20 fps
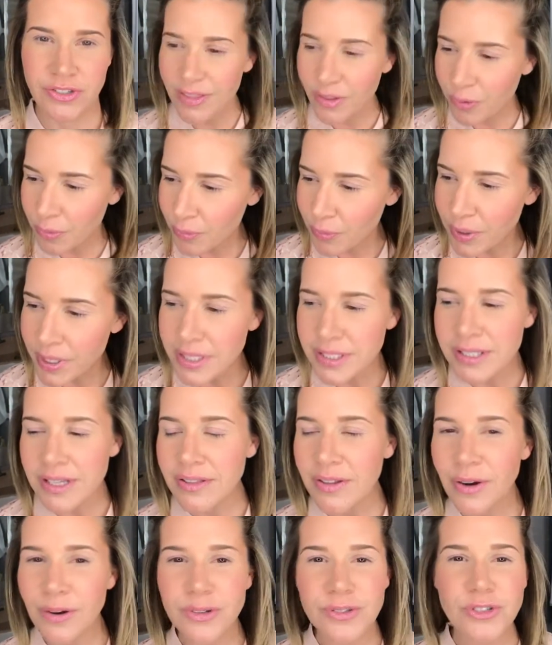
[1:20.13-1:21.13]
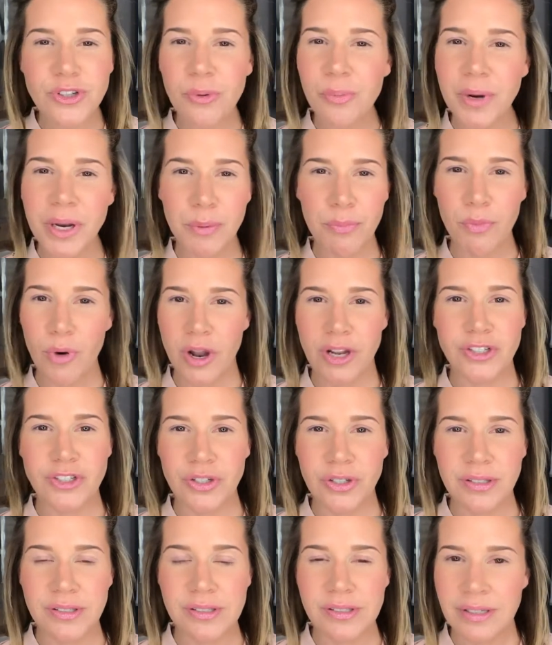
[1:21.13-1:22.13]
The reason there are so many
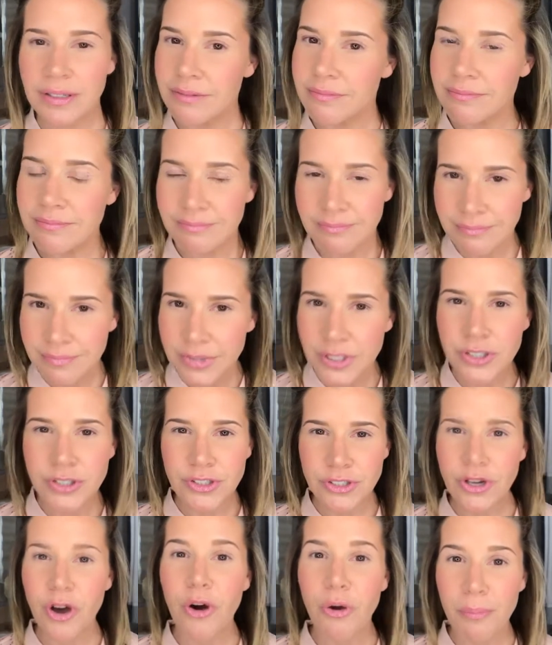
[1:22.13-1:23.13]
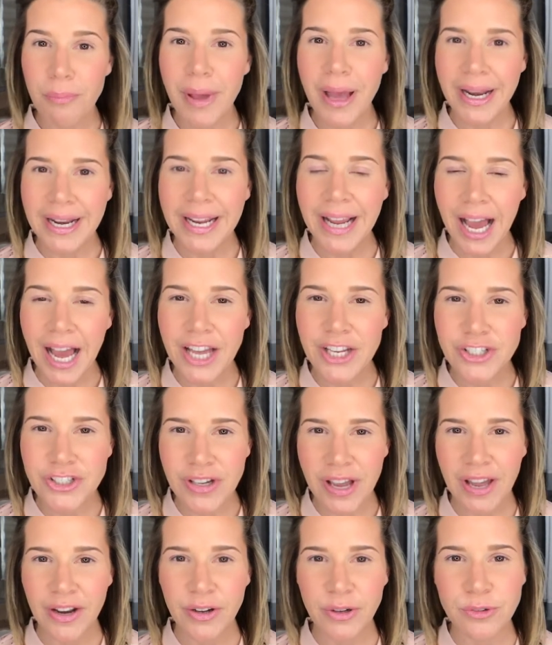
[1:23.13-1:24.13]
brushes and so many
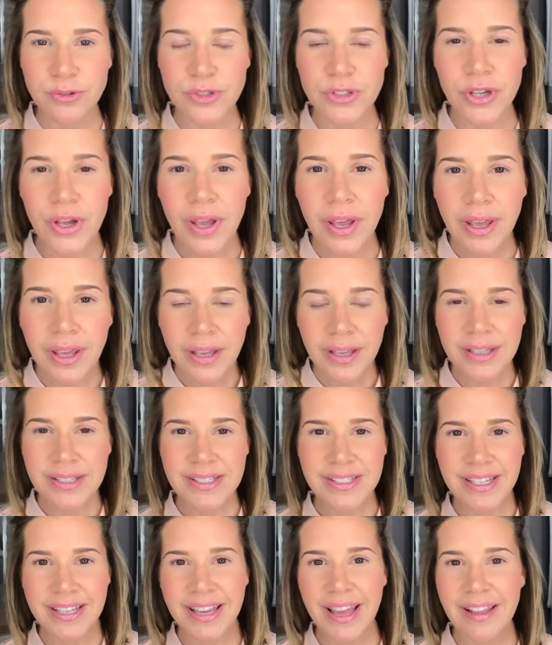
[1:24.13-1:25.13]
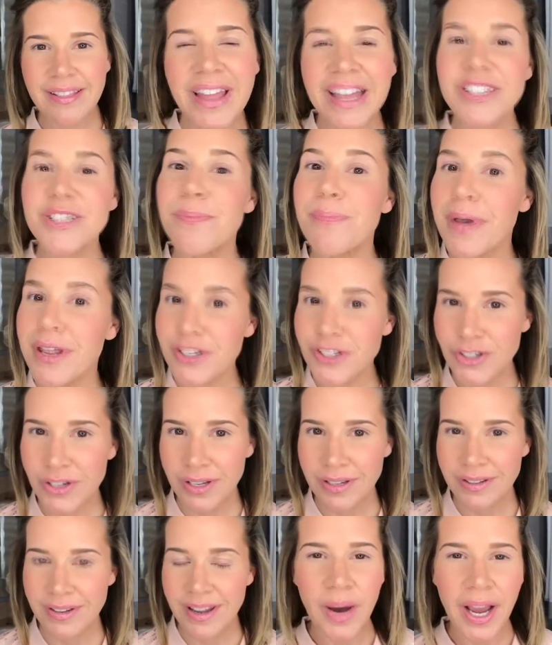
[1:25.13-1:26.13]
eyeshadows is to get that
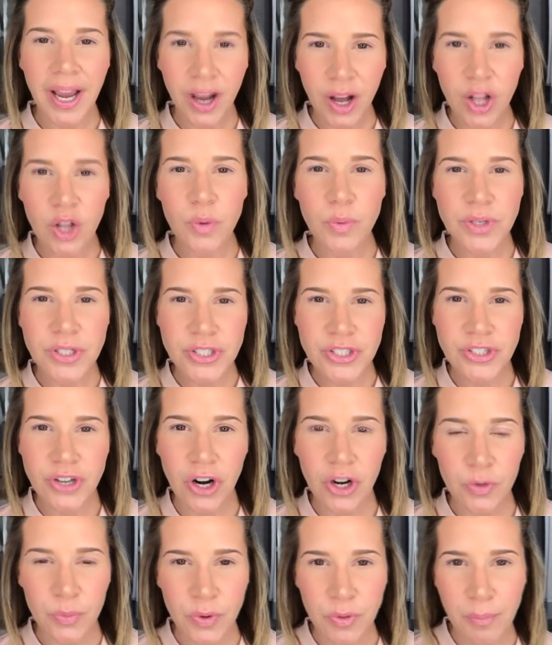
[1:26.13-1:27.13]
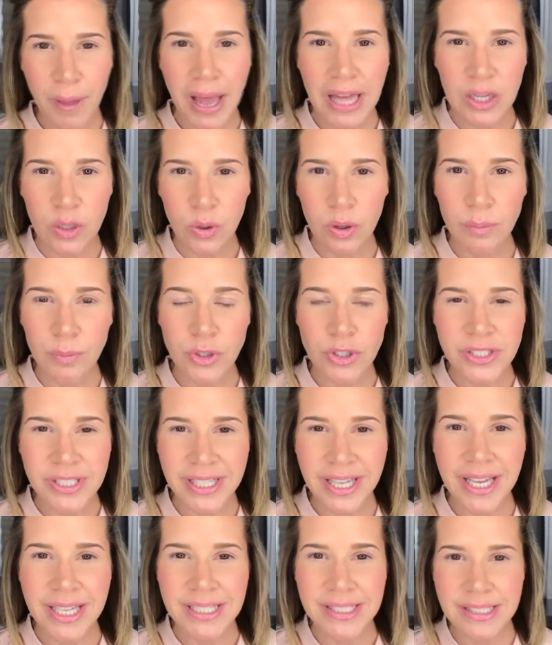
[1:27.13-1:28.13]
dimension. I always start with my Laura
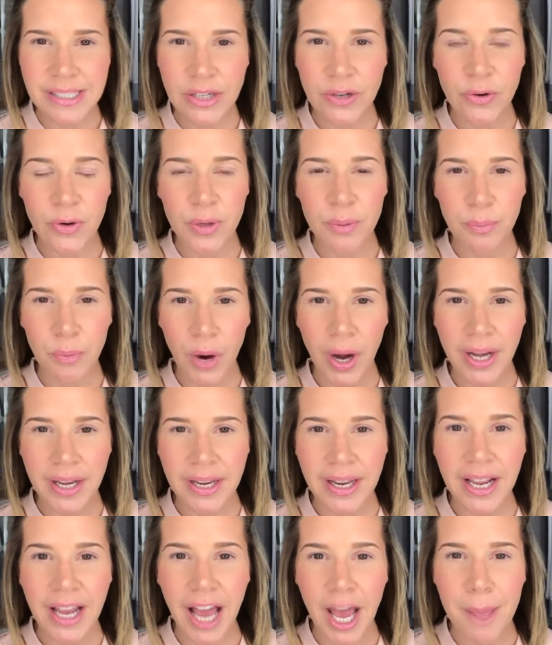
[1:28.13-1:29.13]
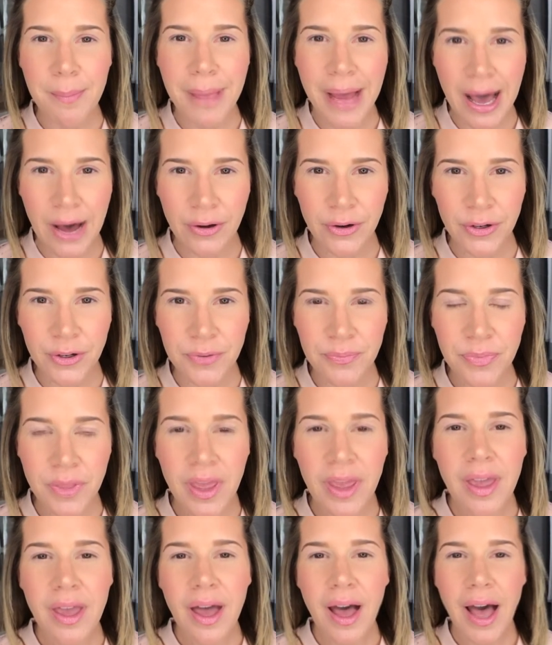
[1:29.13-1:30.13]
Mercier Secret Brightening Eye Powder.
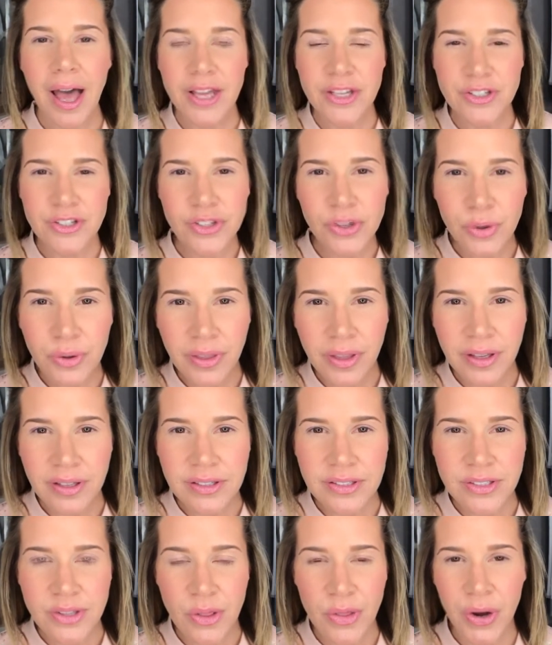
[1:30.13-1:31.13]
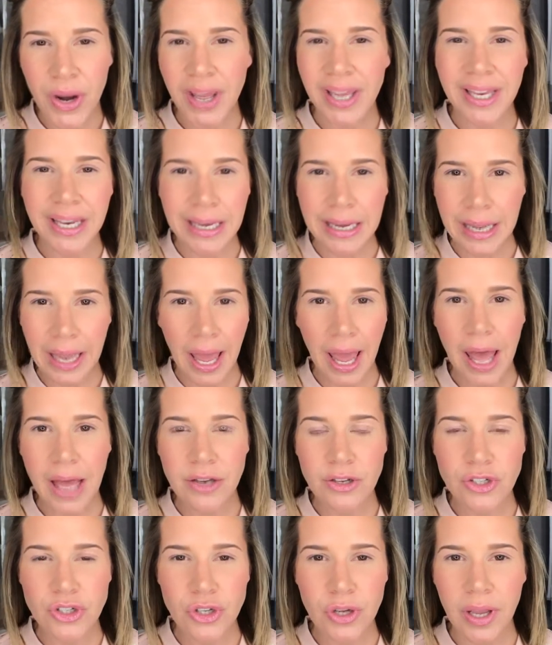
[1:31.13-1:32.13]
I do this so that I can
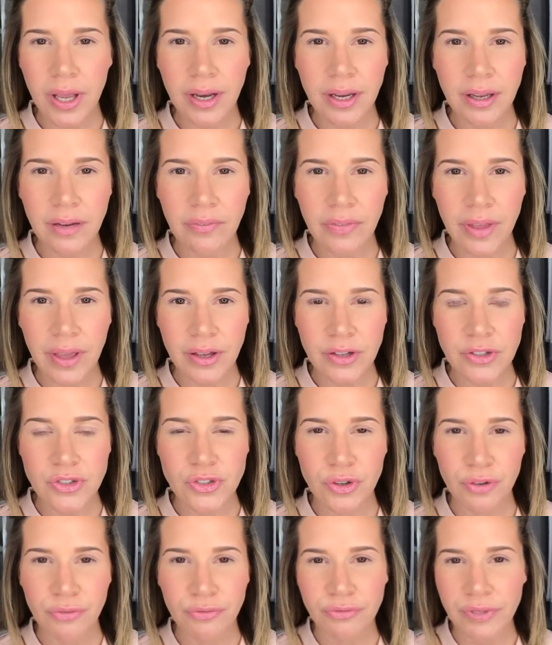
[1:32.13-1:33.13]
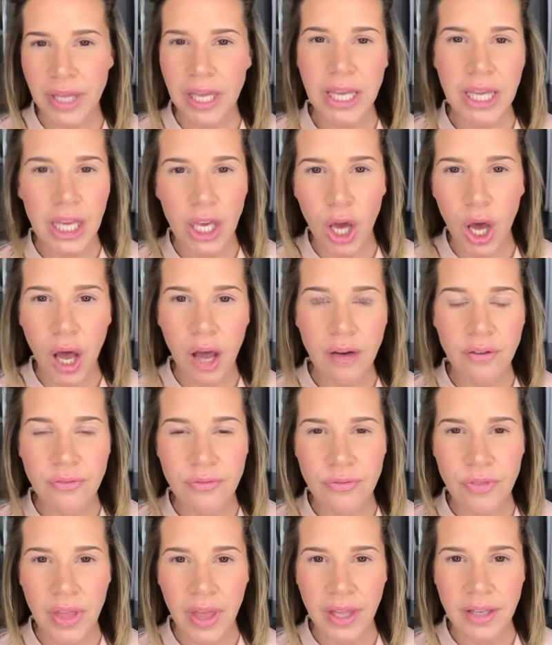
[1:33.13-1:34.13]
catch any of the extra flaking off
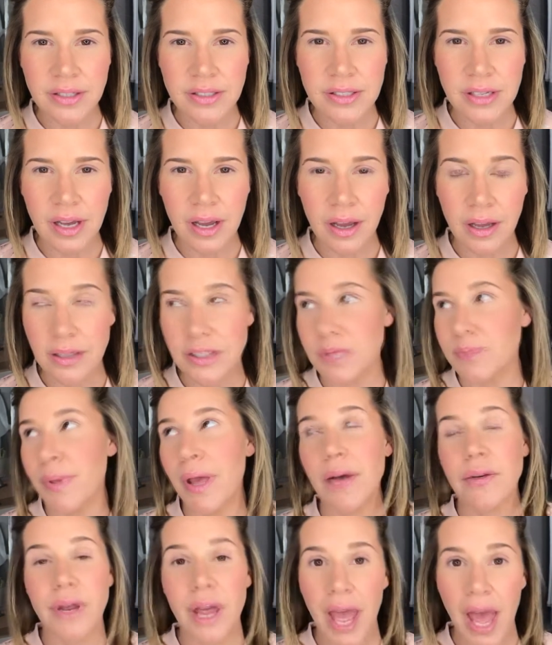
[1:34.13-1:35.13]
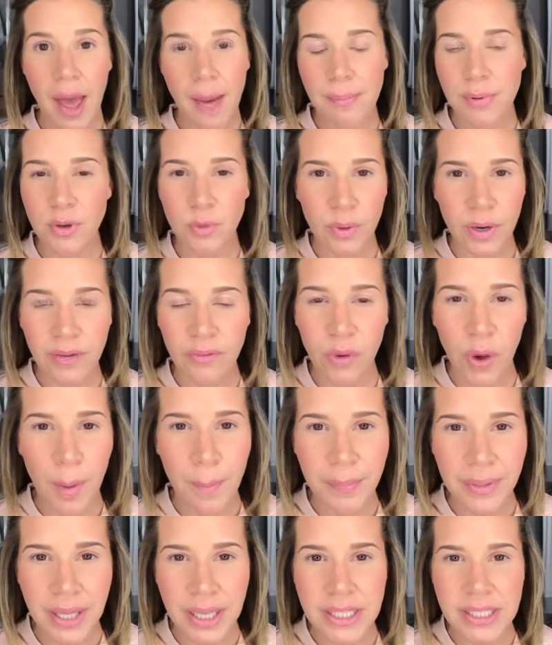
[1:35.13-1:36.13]
that is bound to happen whenever I'm
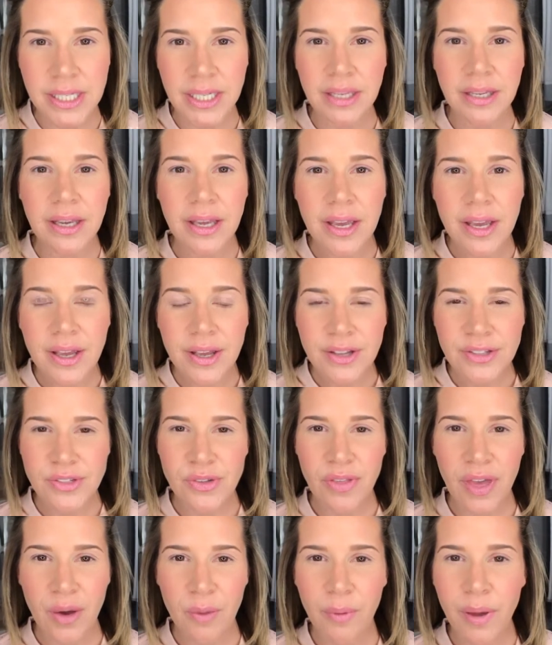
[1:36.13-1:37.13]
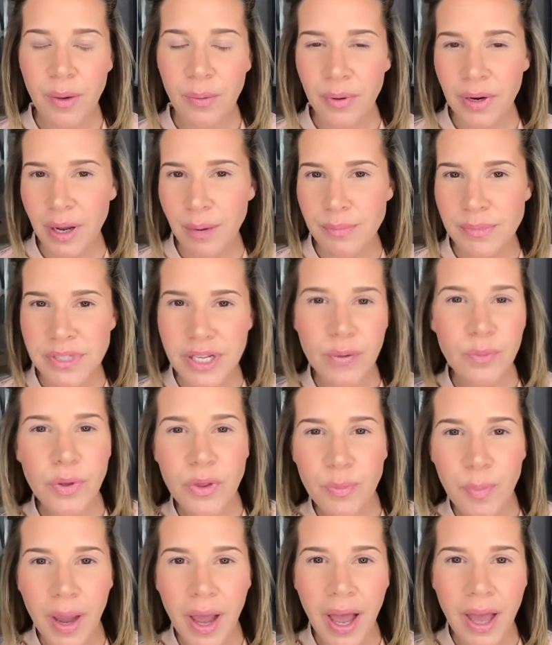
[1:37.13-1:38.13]
blending. So that way when I'm done
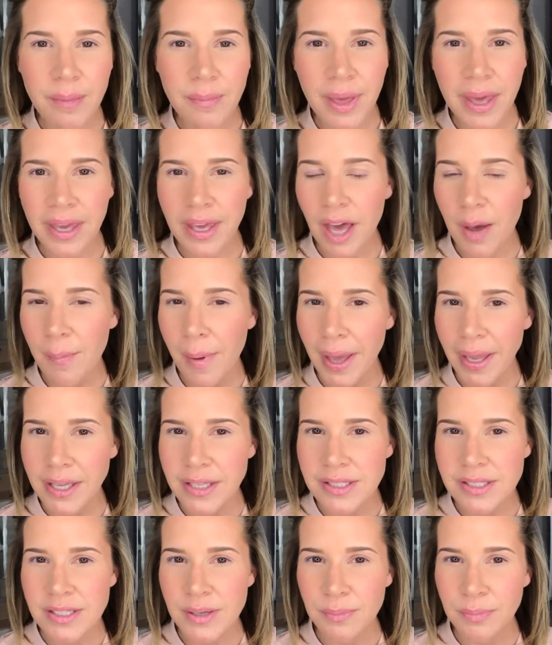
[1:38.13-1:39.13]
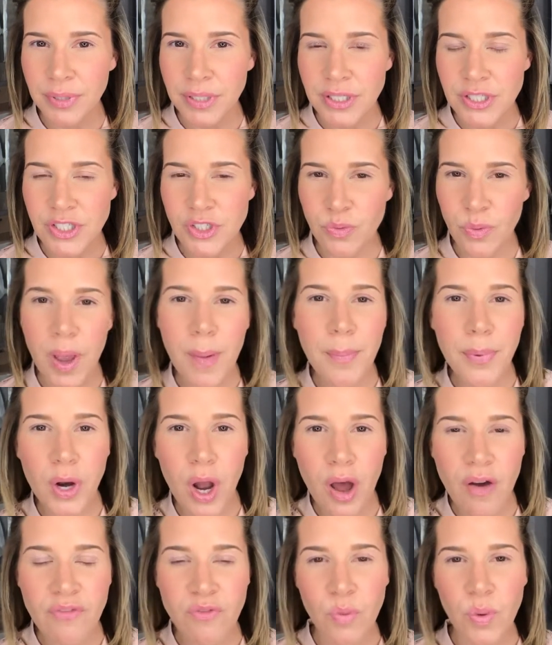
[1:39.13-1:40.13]
with my eye makeup, I can simply swipe it
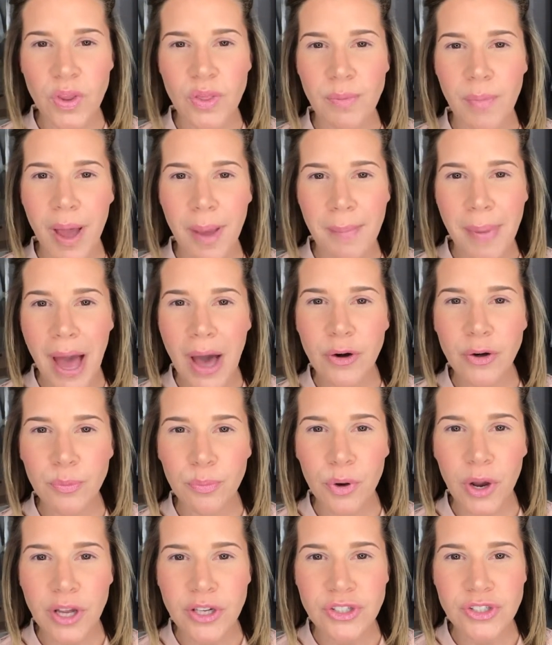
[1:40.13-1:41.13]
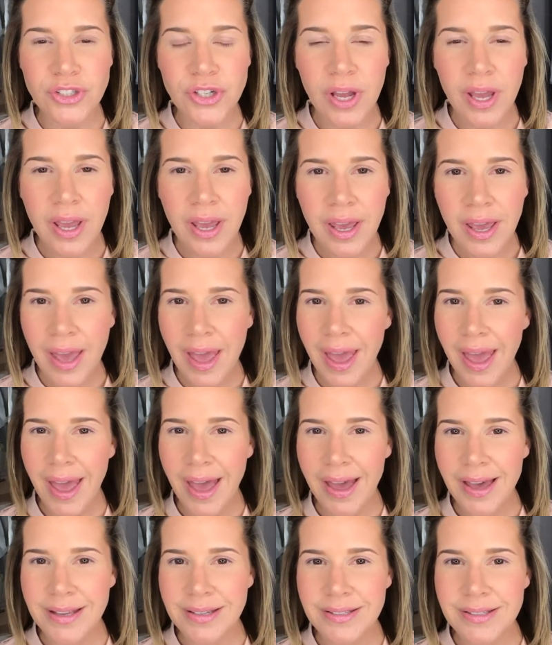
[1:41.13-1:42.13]
off with my powder brush
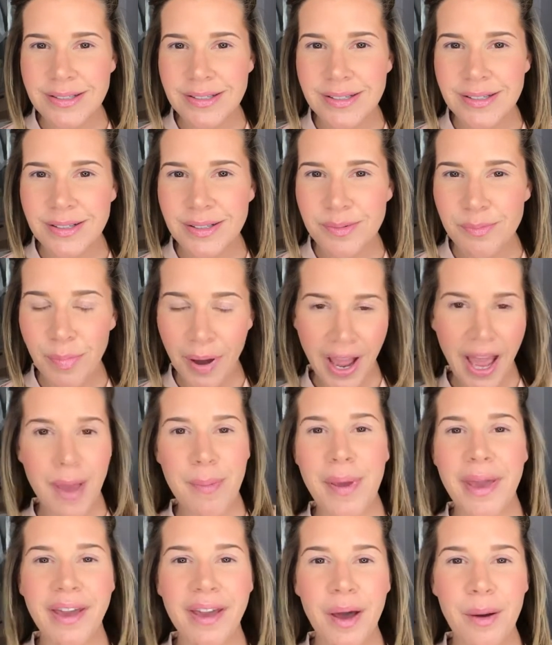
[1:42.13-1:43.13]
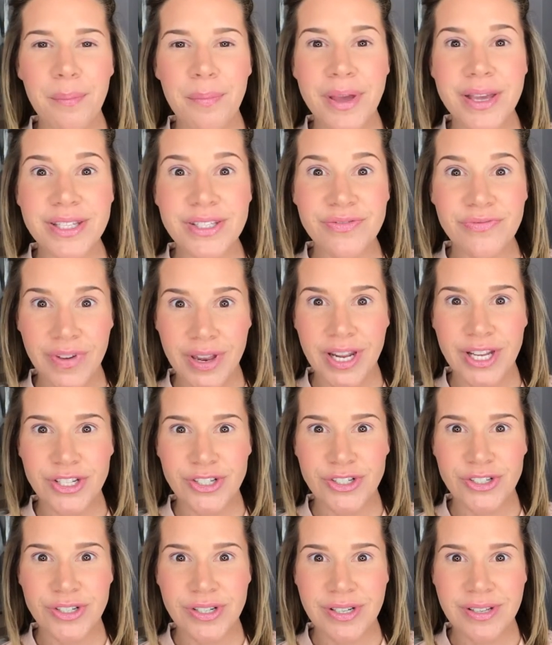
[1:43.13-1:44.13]
and my makeup is
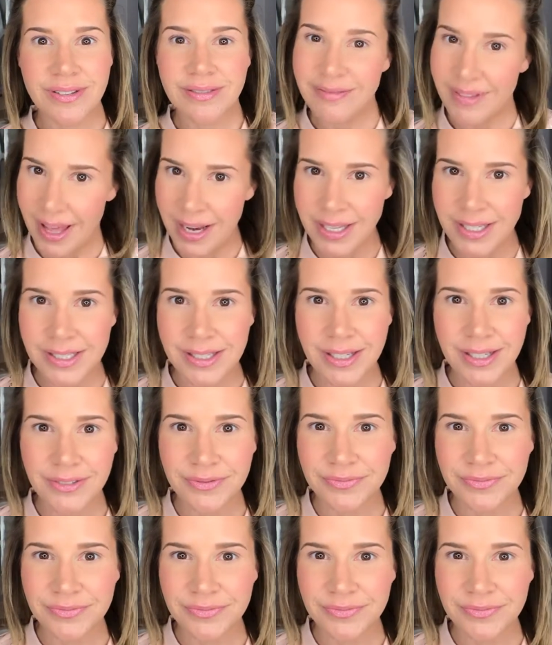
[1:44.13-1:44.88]
finished. That easy.